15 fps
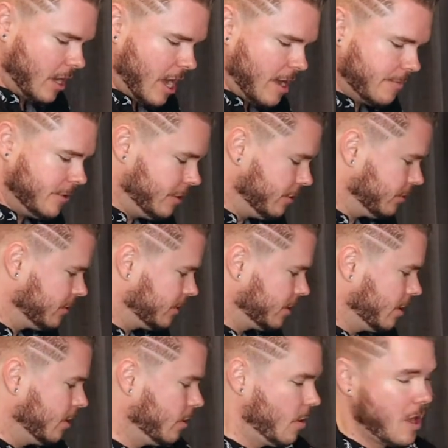I'm new,
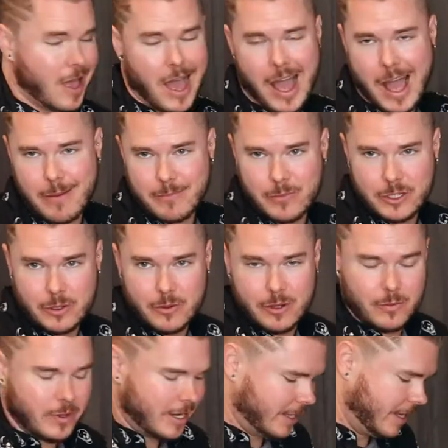so I'm doing
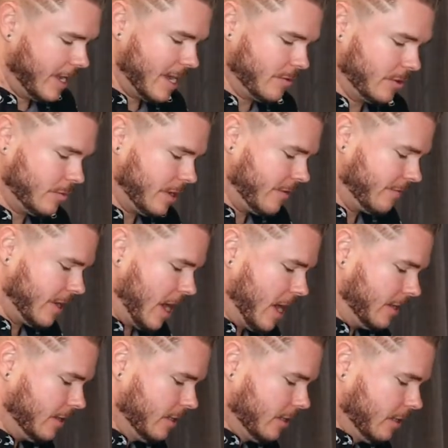what I can with what I've
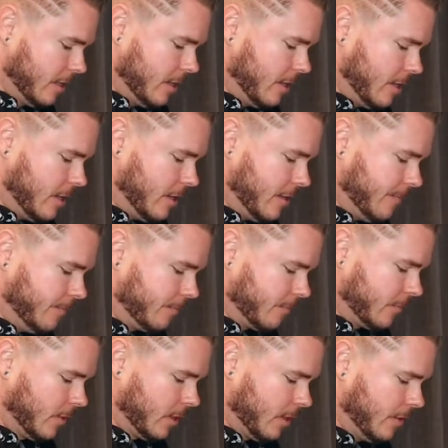got.
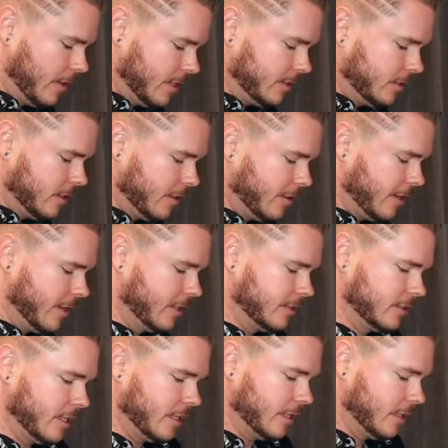That's another thing. It's
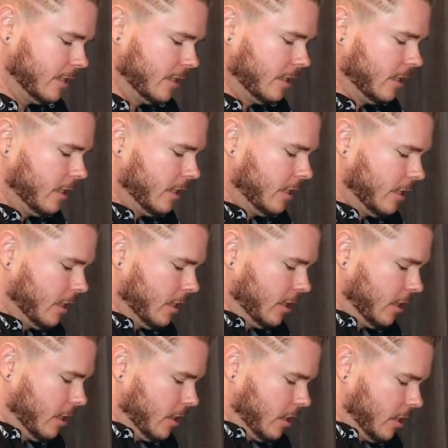like
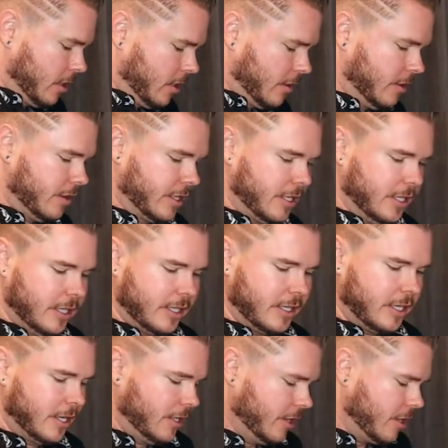the key to,
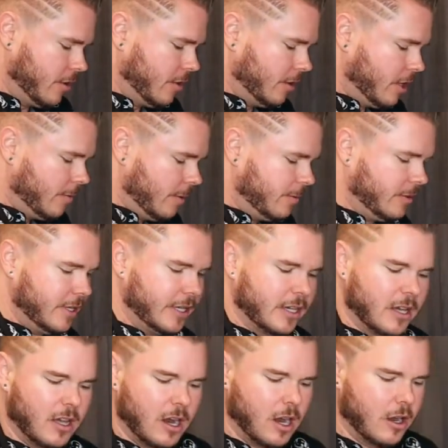you know, a lot of people like
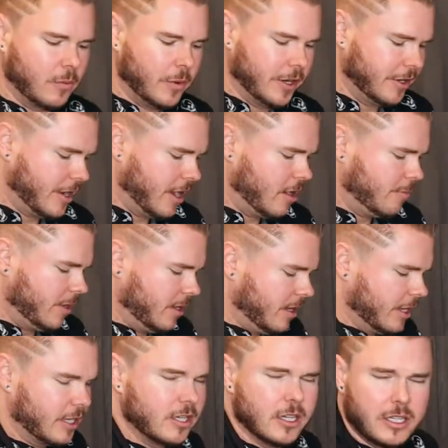are weirded out by
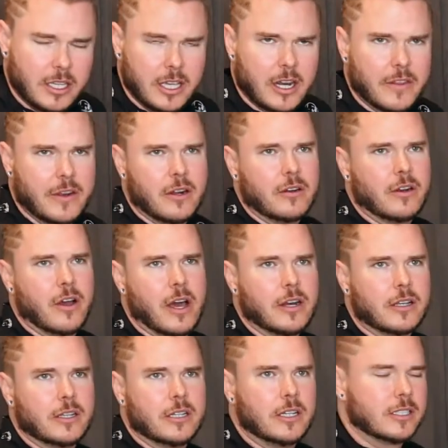like cooking, or they don't know how
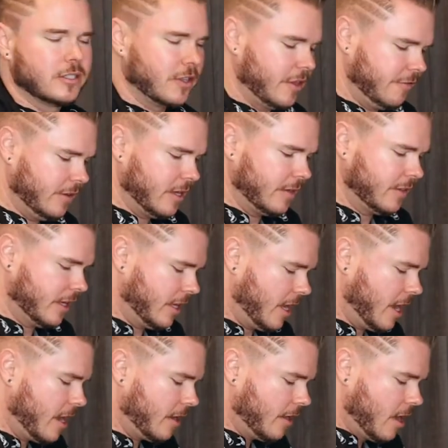to cook, so they feel like they
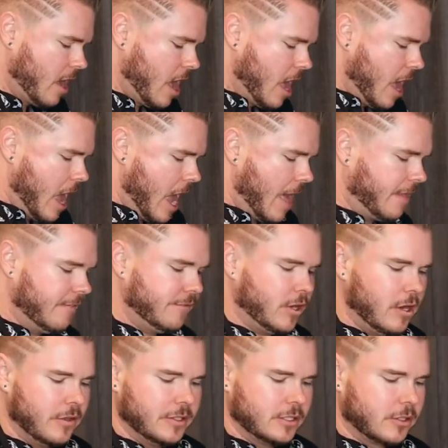can't, and they
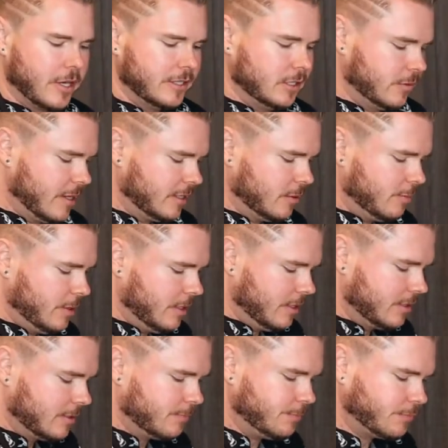follow these crazy
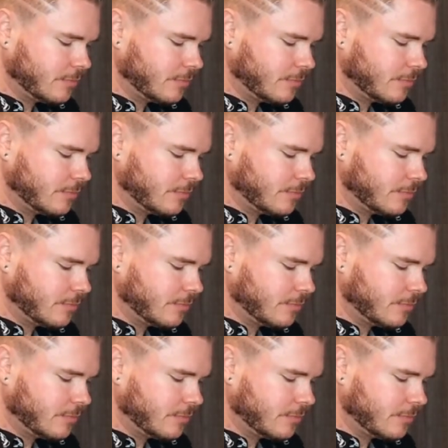recipes.